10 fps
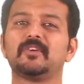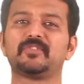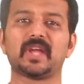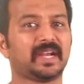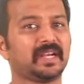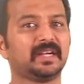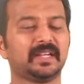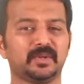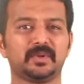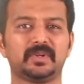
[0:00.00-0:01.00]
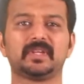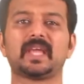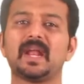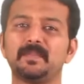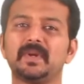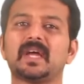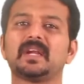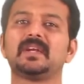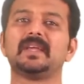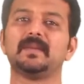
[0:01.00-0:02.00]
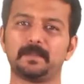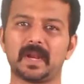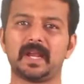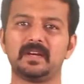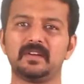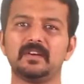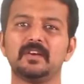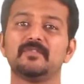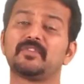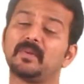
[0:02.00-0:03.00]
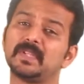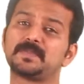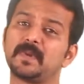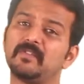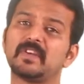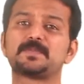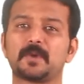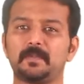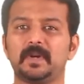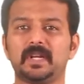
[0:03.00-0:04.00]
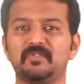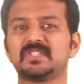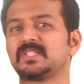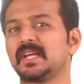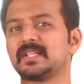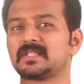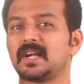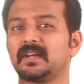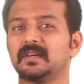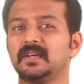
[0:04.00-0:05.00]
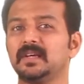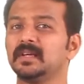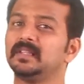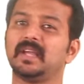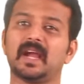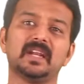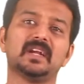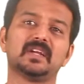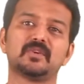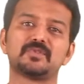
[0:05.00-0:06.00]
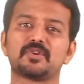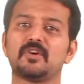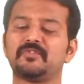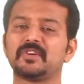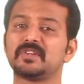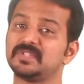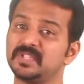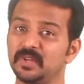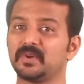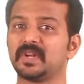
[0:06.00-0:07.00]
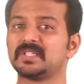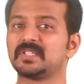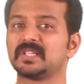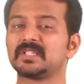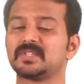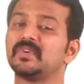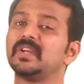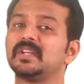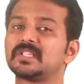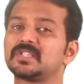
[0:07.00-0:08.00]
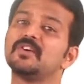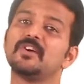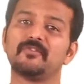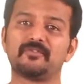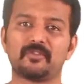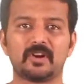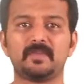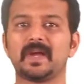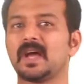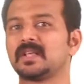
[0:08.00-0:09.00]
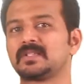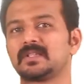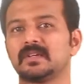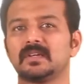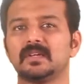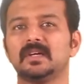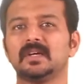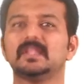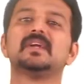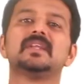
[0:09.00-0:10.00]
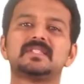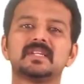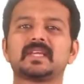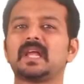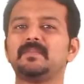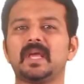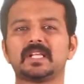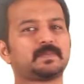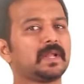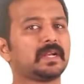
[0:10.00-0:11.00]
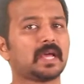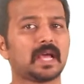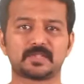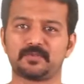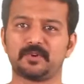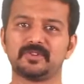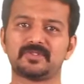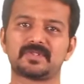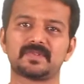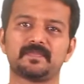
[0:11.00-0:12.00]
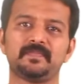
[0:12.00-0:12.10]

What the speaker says: of the ideal diode can be directly implied from its previous property, which states that the ideal diodes offer zero resistance when it is forward biased. The reason can be explained as follows.